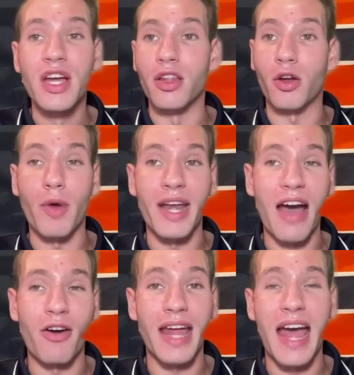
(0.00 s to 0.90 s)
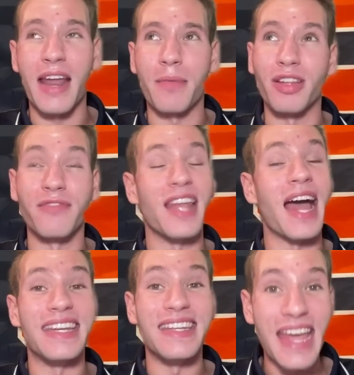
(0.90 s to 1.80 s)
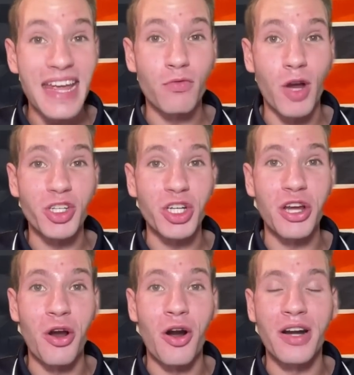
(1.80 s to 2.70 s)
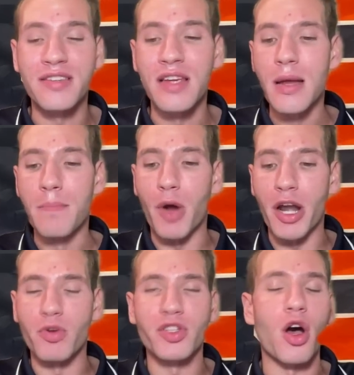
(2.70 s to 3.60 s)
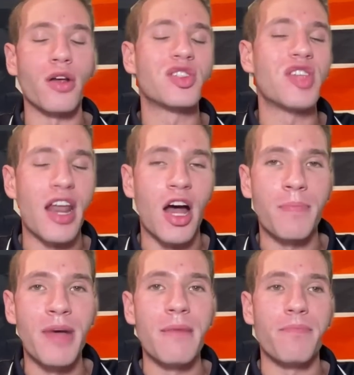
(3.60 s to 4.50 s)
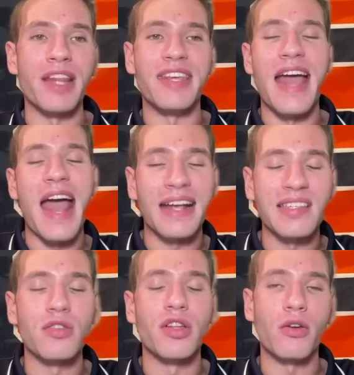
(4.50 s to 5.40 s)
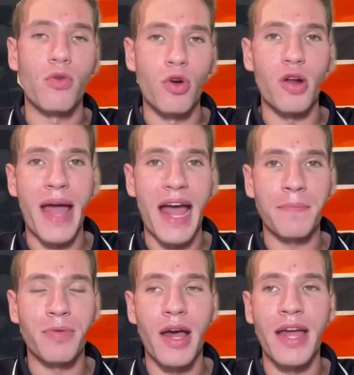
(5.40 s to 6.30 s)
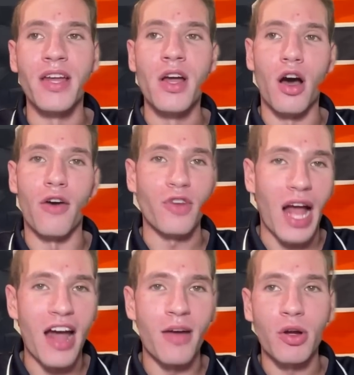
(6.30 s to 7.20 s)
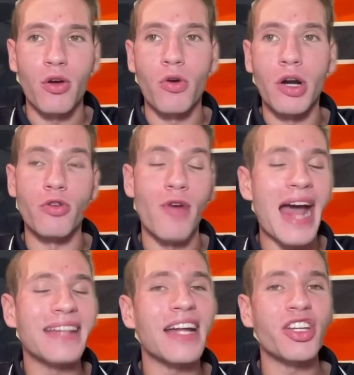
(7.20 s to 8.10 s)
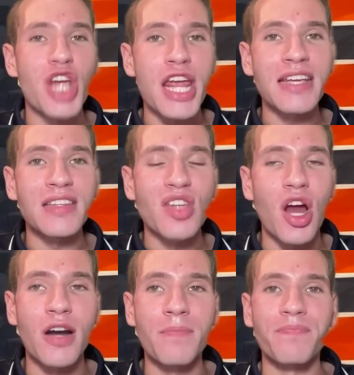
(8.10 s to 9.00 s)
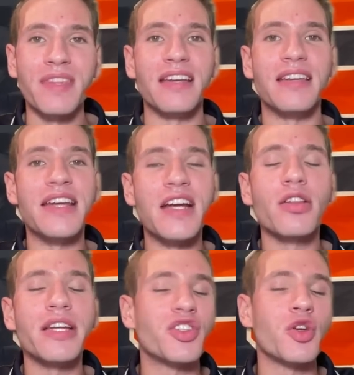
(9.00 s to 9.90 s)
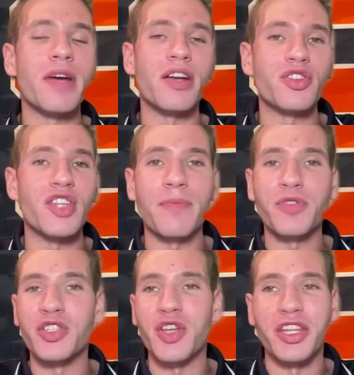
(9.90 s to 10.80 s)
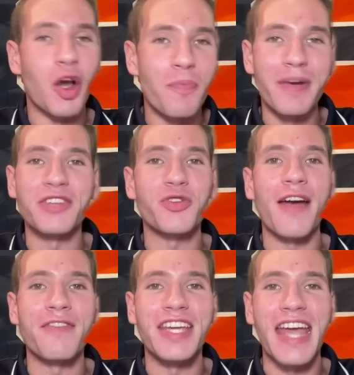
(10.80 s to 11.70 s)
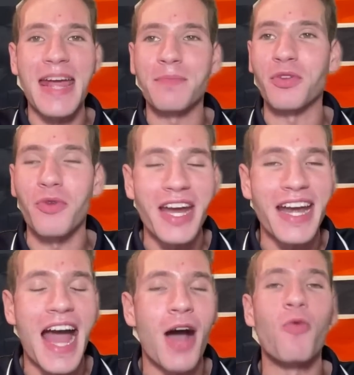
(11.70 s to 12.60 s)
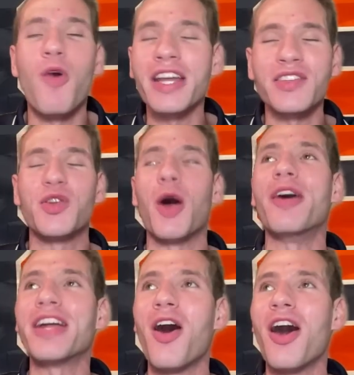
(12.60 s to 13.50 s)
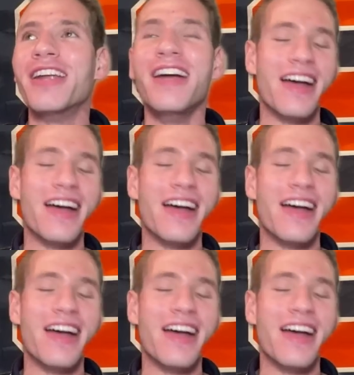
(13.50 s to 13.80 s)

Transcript: LaQuinn Allen had, I believe, 98 rushing yards. But it was all set up by the excellent quarterback play of Kyle McCord, who had that shaky start, nearly 2 interceptions on the opening drive of the game, 3 and out. What is going on?